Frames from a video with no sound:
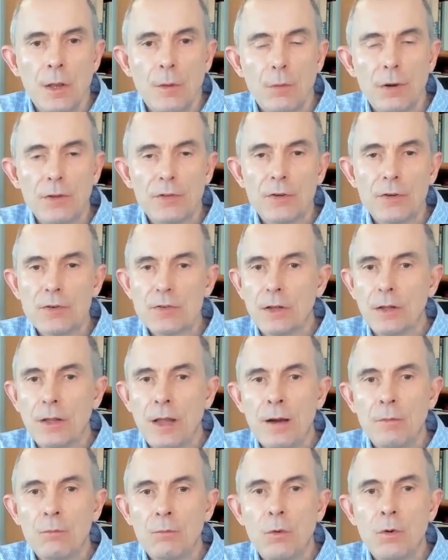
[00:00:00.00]
But there's a
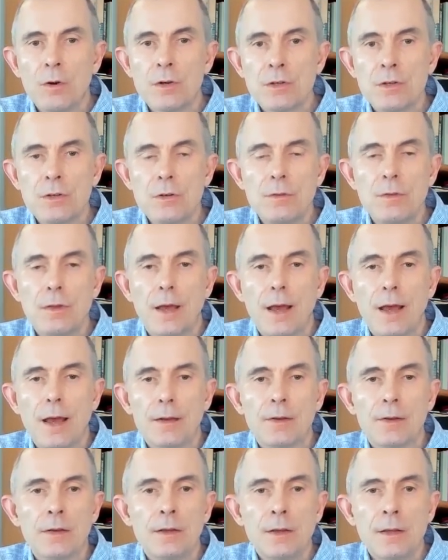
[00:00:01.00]
lot more to that.
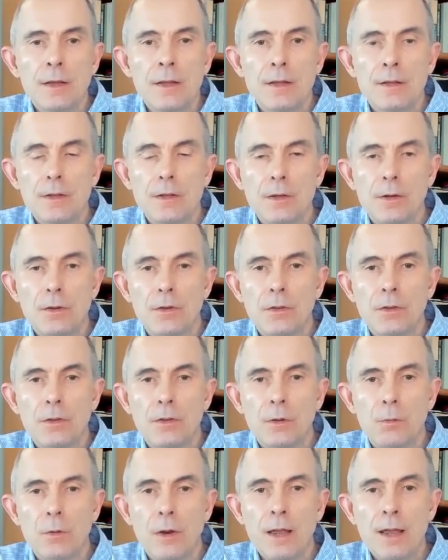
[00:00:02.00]
The
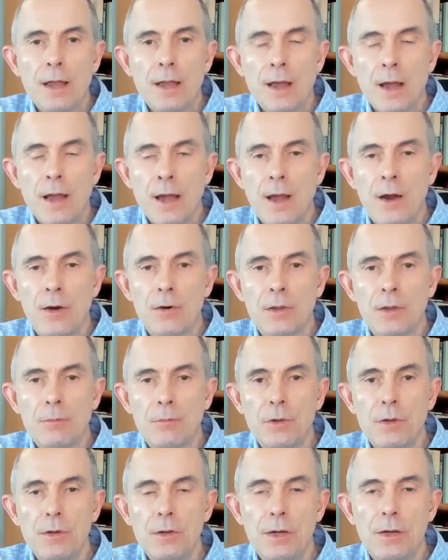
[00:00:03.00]
way how
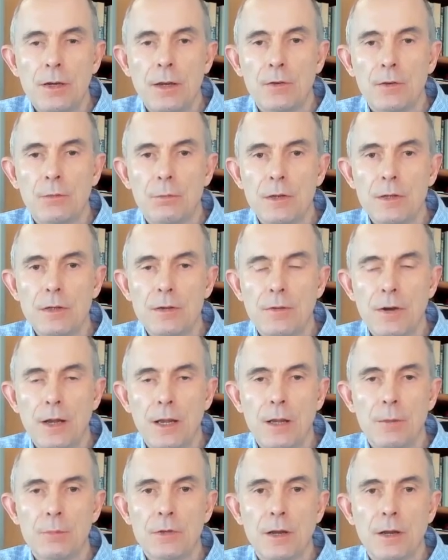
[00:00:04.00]
computing has been
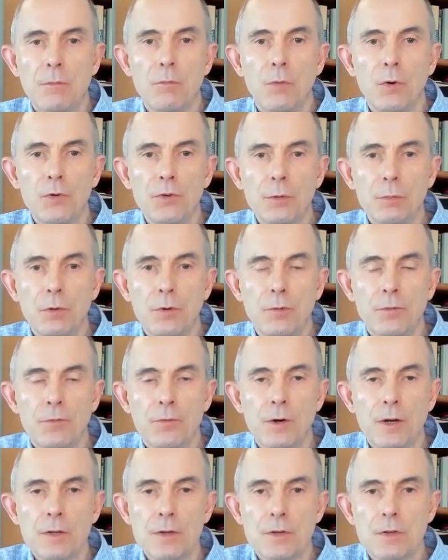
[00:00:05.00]
developed on multiple
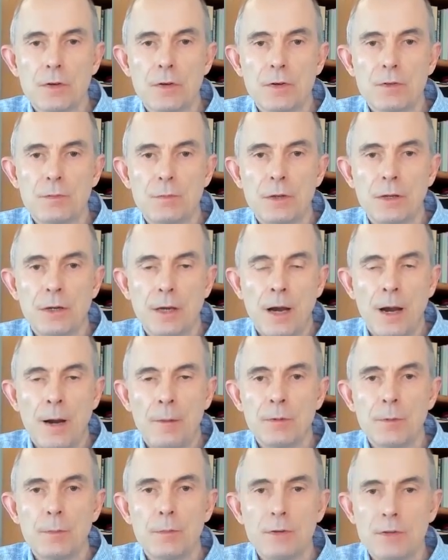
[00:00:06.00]
fronts, there's been
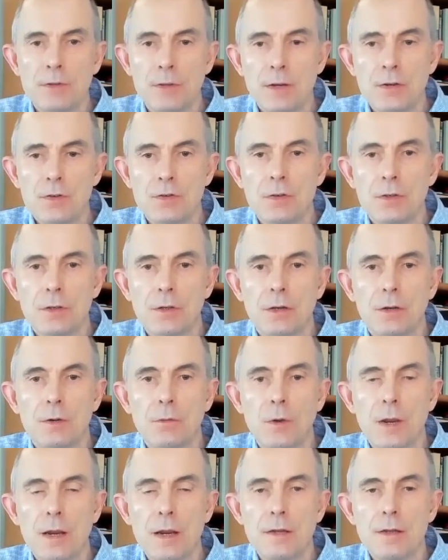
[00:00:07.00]
optimization and
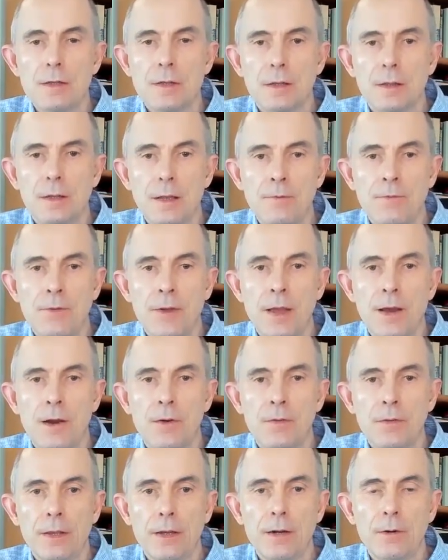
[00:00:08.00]
ways that they
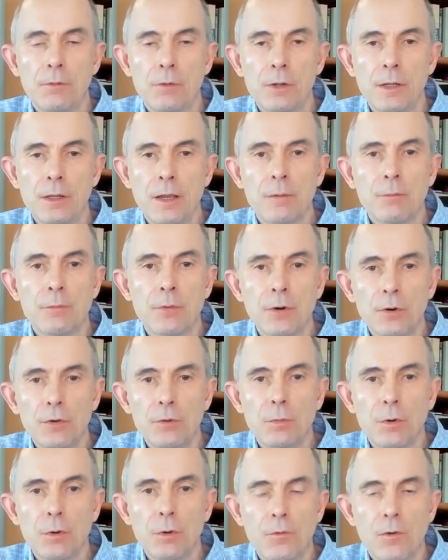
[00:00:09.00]
found that it really improves
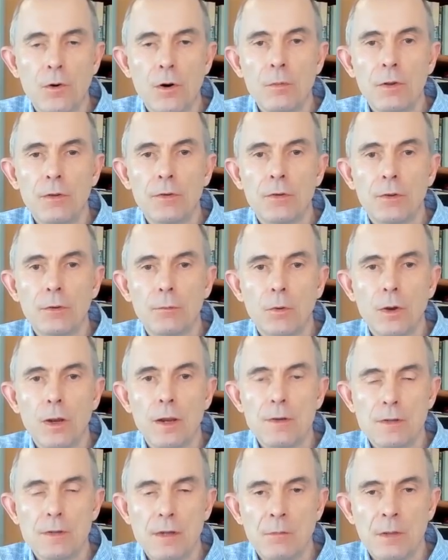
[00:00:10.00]
performance in
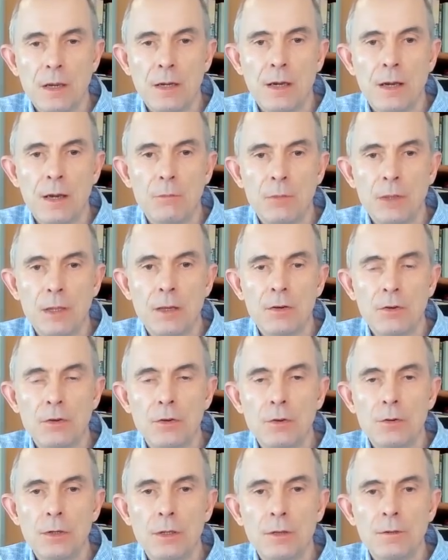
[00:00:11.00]
ways that may not be
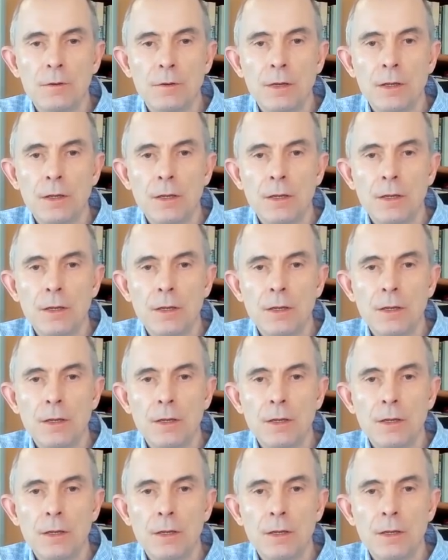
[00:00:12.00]
intuitive.